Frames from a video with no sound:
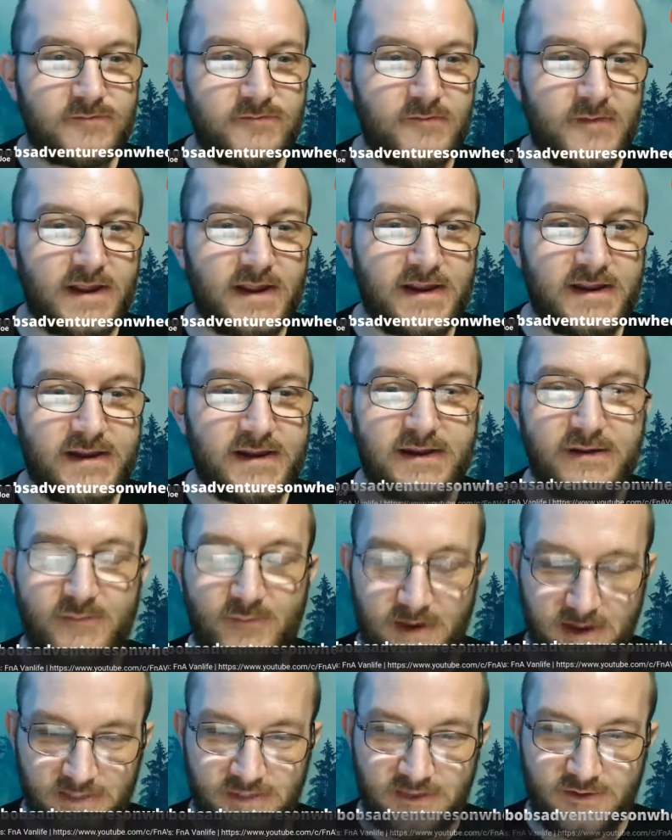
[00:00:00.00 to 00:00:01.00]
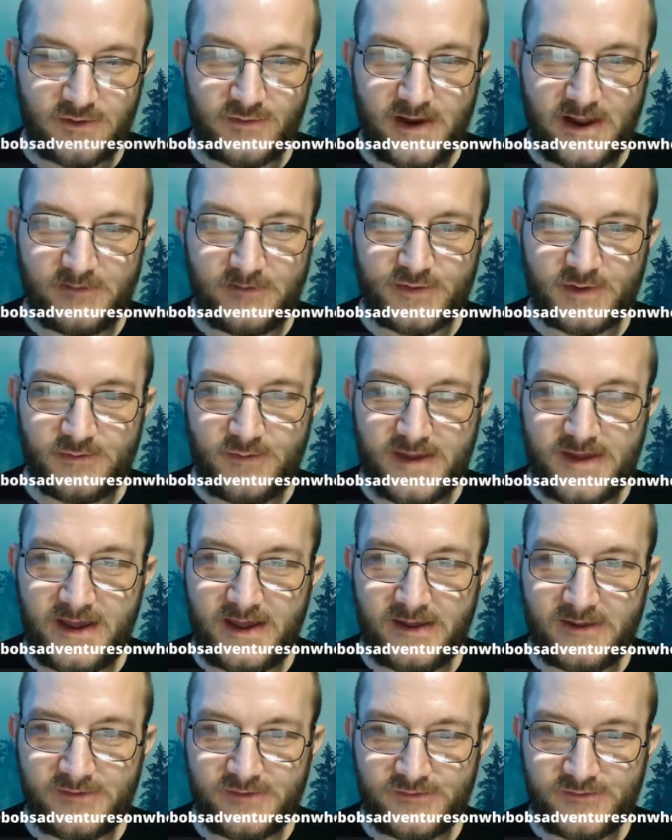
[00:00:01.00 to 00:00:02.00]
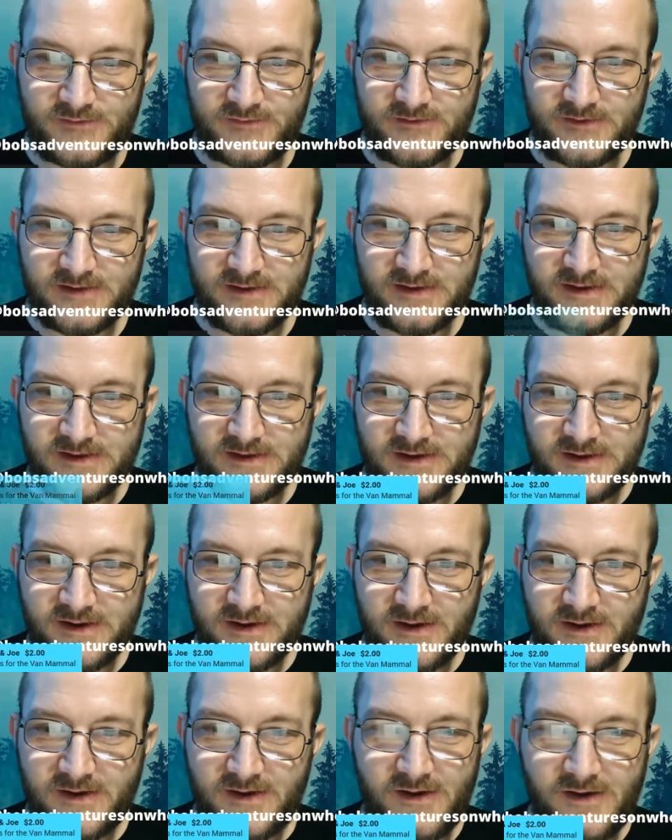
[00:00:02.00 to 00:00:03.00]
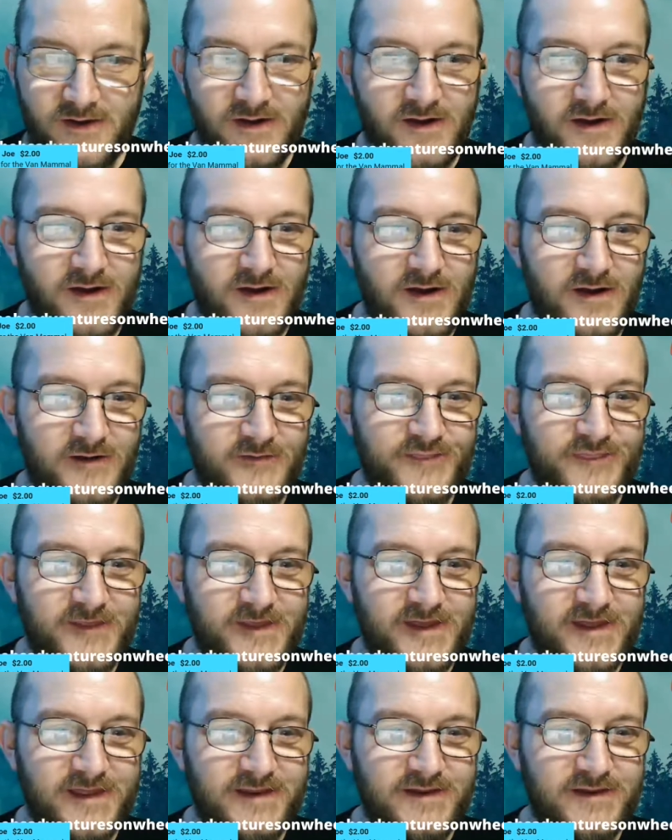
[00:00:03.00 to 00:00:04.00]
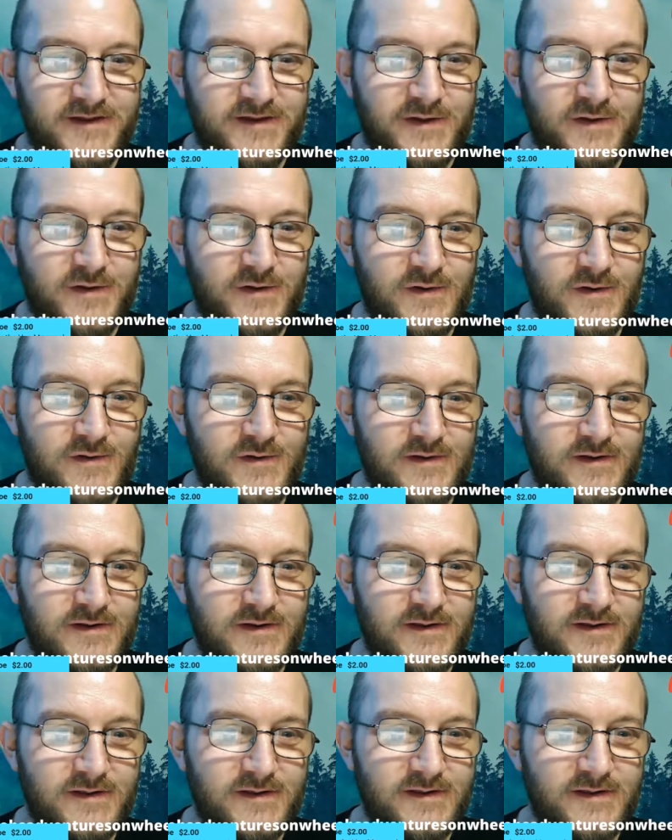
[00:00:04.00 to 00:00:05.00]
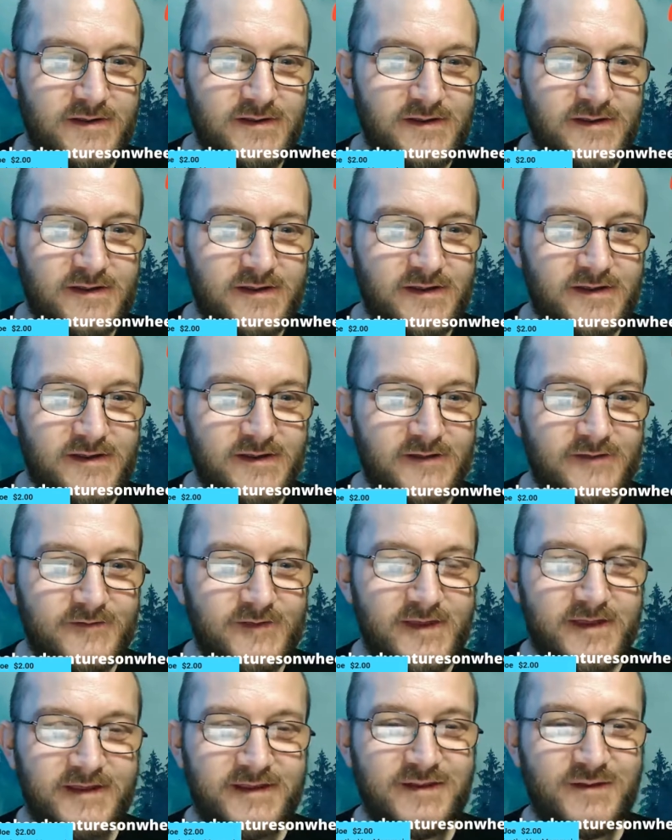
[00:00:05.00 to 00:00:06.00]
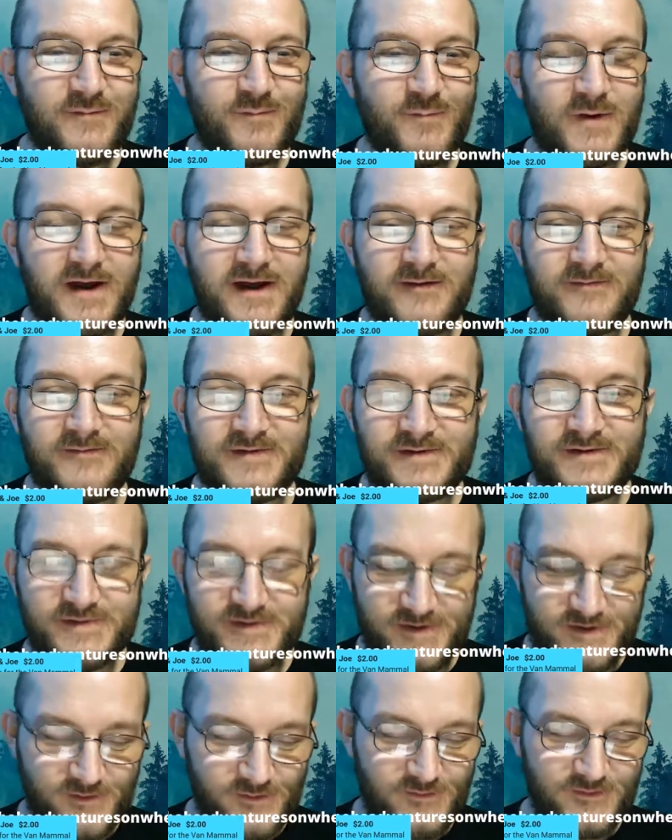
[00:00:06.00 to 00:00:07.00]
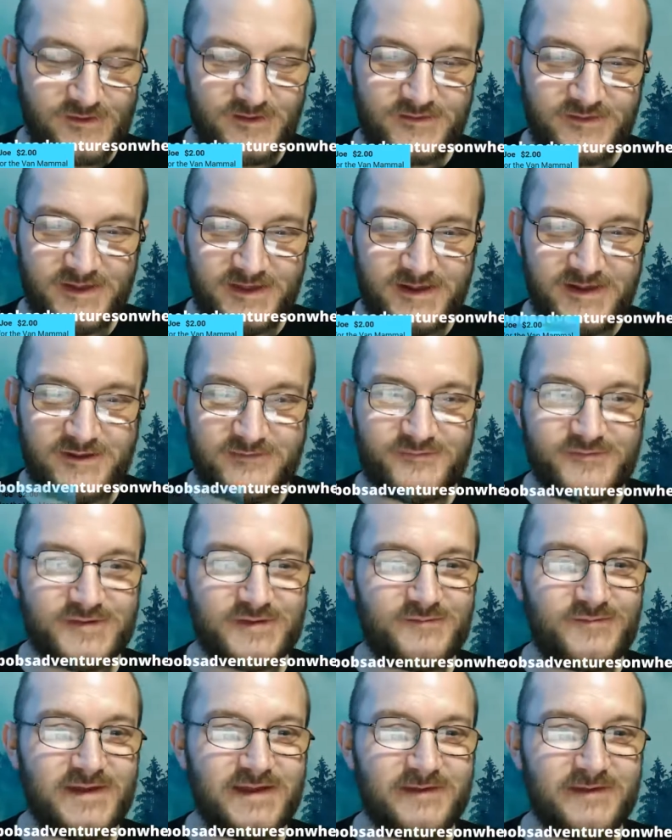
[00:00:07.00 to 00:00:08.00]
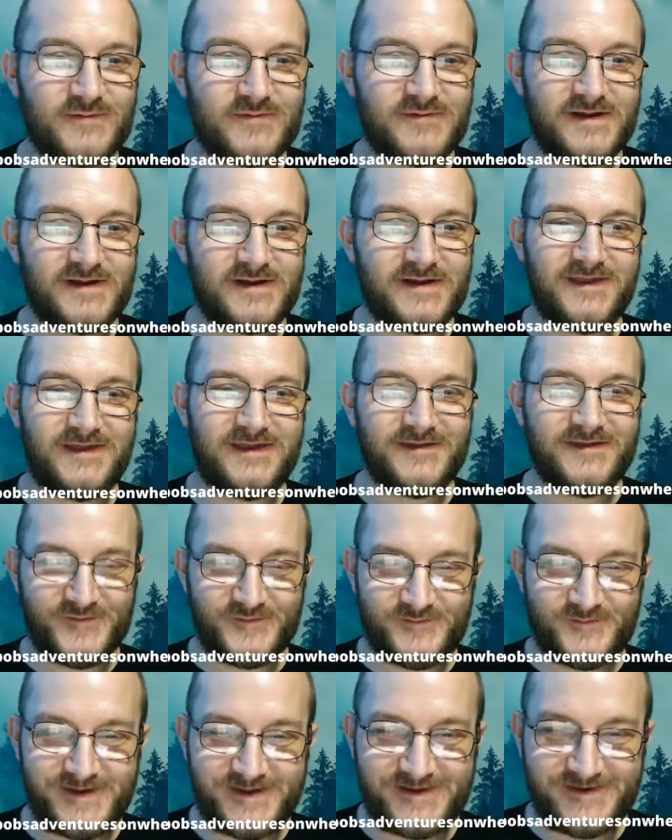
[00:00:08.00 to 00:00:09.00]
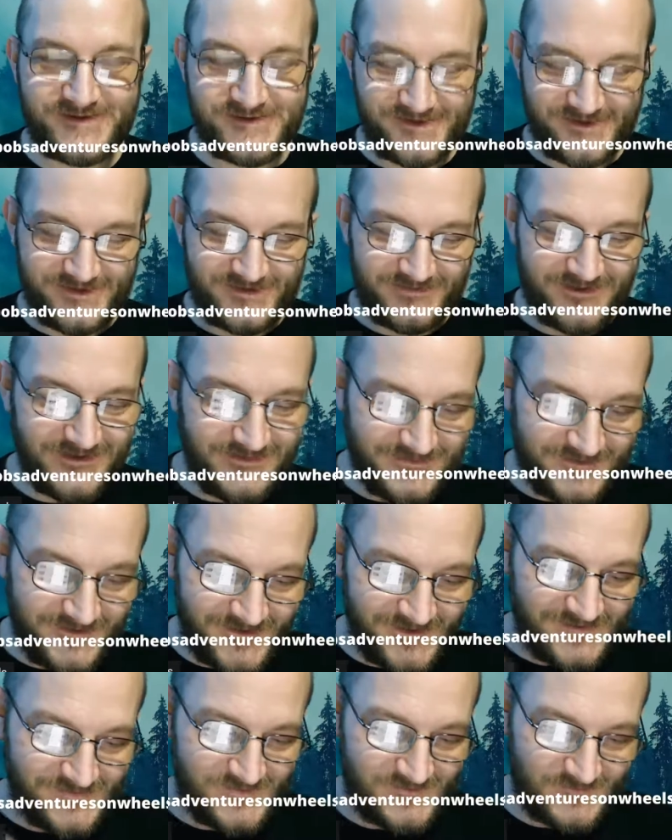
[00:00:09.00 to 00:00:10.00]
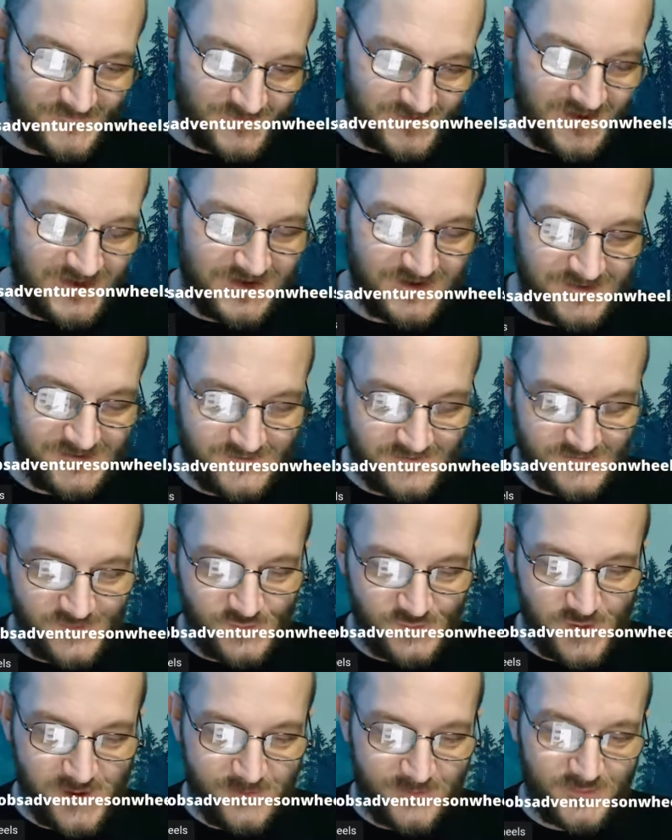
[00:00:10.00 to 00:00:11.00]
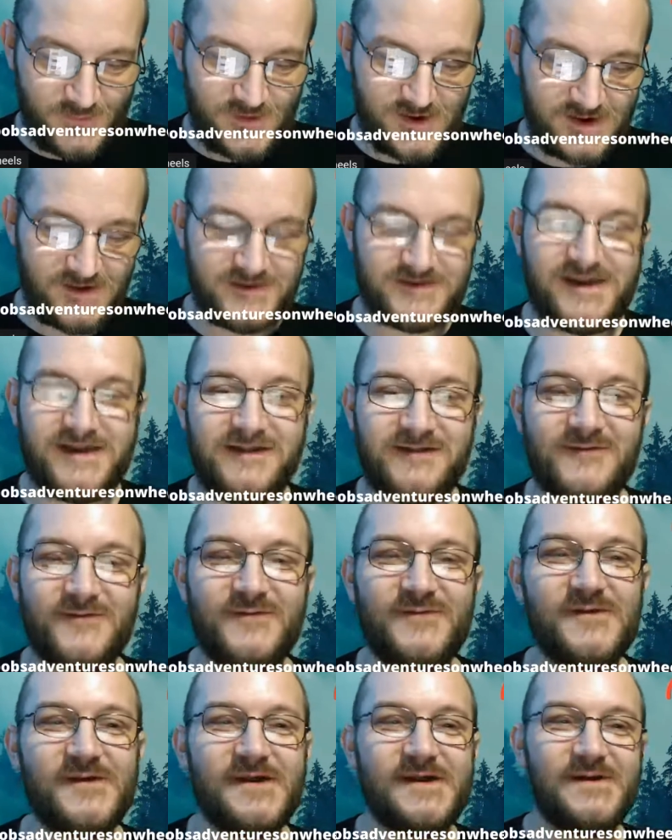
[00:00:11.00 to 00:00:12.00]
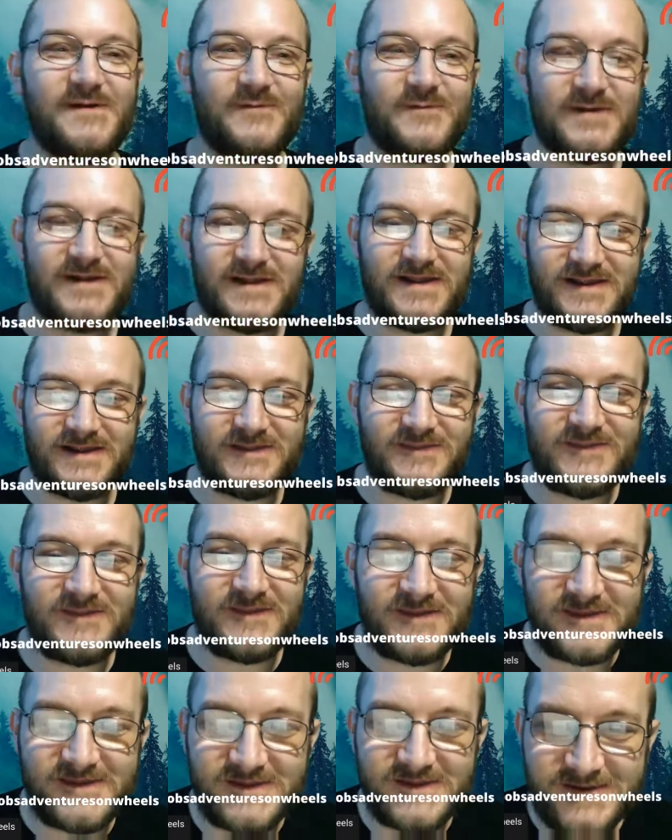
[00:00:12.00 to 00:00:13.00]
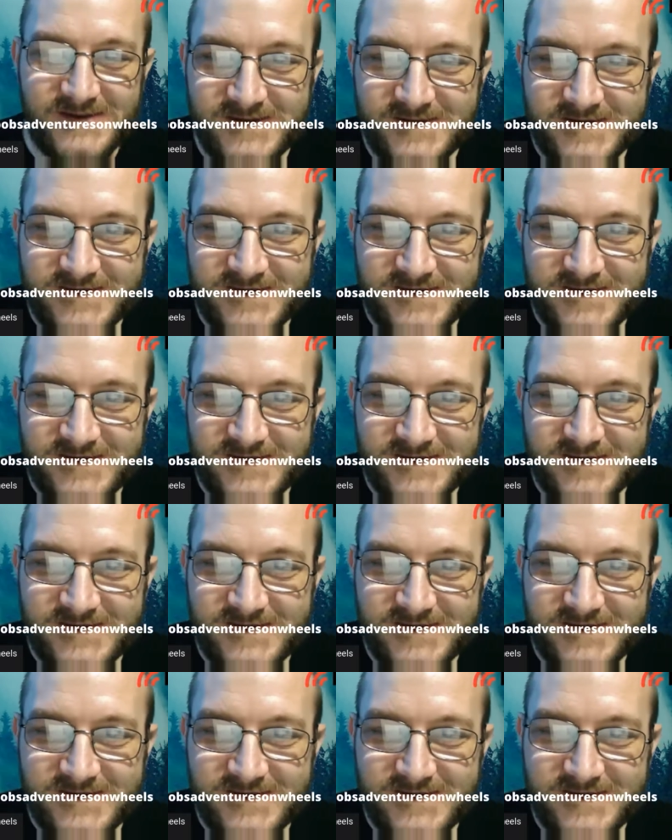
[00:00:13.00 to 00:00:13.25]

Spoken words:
my little Raptor pals. Oh, thank you. Thank you, Bob and Joe. Thank you for the paper rectangles, man. That's awesome. I can use those paper rectangles when I get the